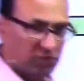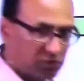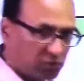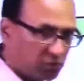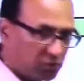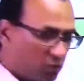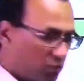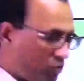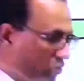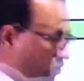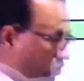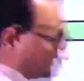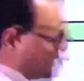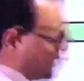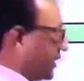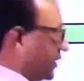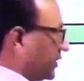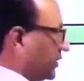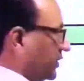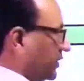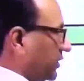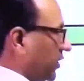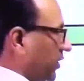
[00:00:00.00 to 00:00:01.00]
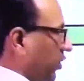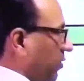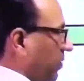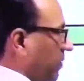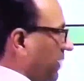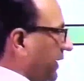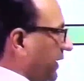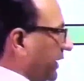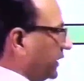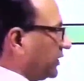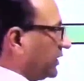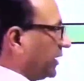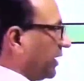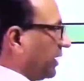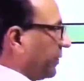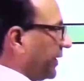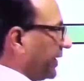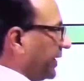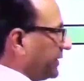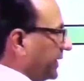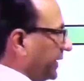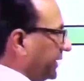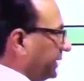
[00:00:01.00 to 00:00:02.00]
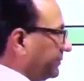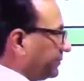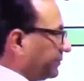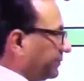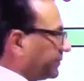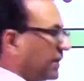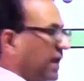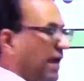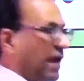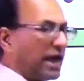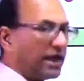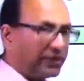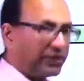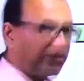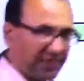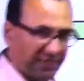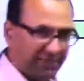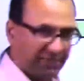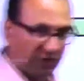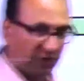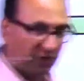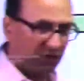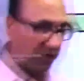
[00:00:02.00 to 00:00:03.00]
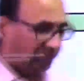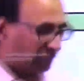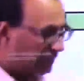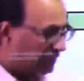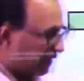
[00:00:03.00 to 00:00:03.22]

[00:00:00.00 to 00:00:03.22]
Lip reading: 2, the sister chromatids separating and release of